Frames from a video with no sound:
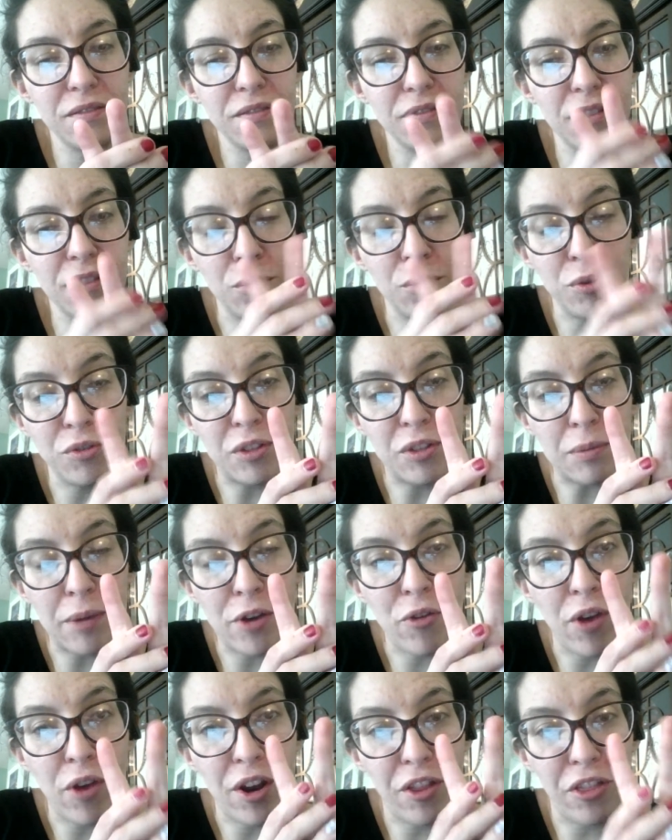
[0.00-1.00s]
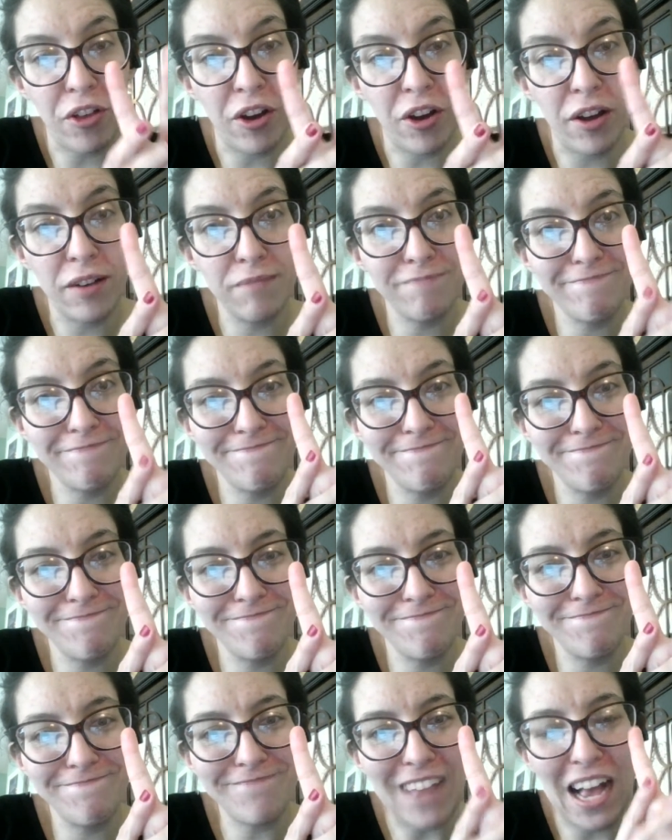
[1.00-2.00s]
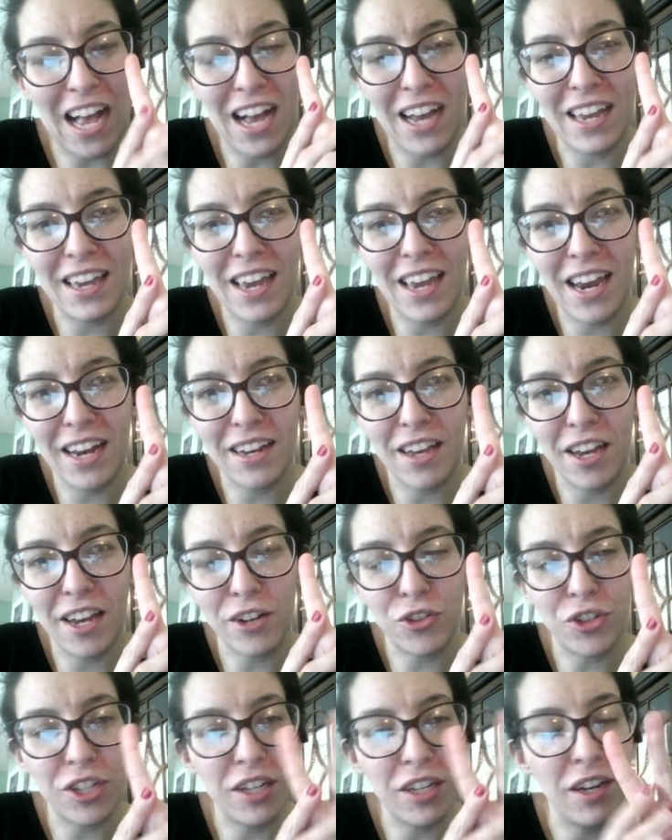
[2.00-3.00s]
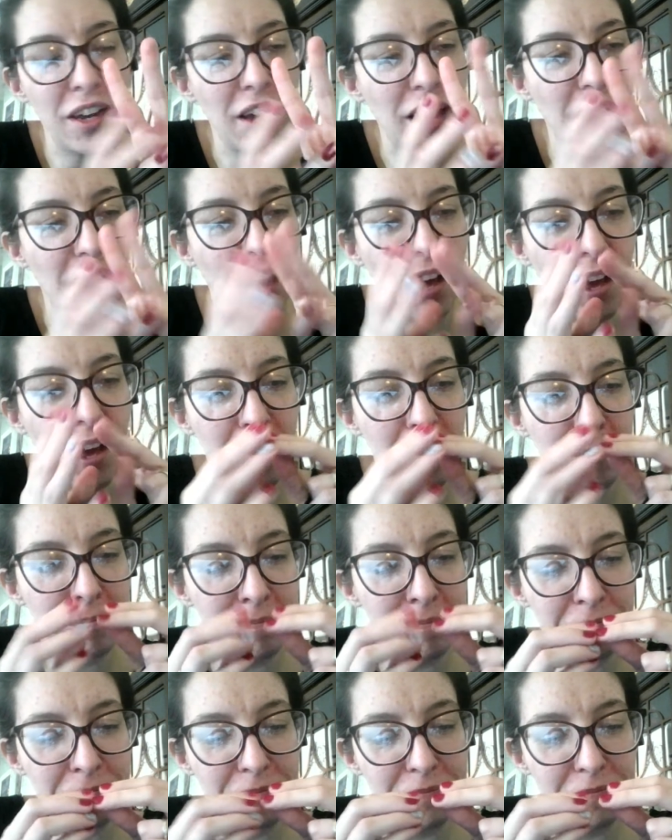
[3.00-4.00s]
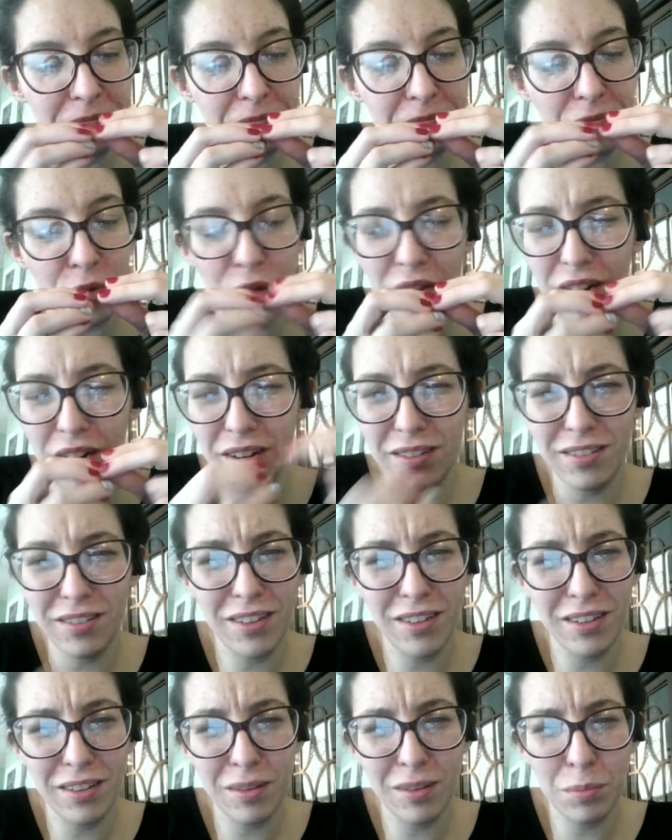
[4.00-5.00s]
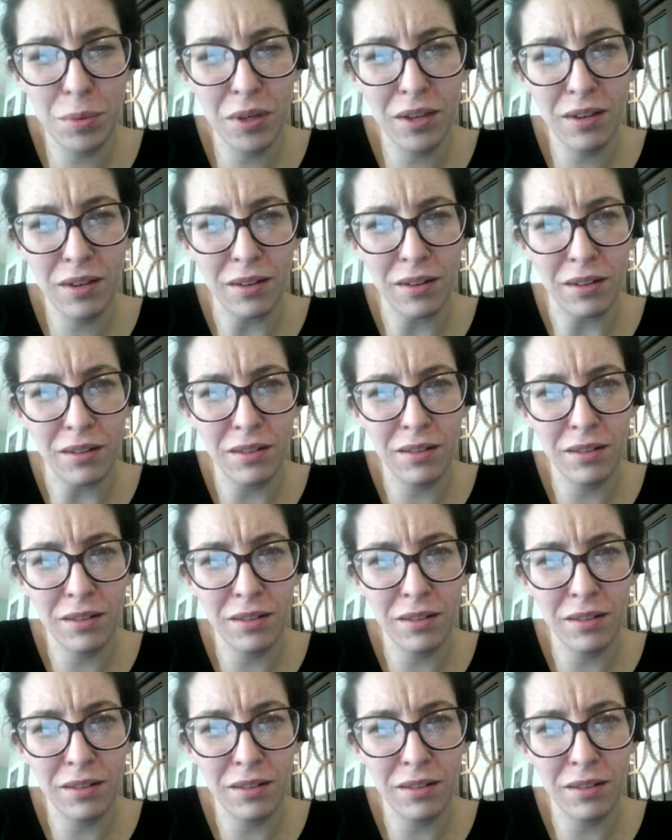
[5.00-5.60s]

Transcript: I'm losing my train of thought. Hi, ADHD. What did I say at the beginning?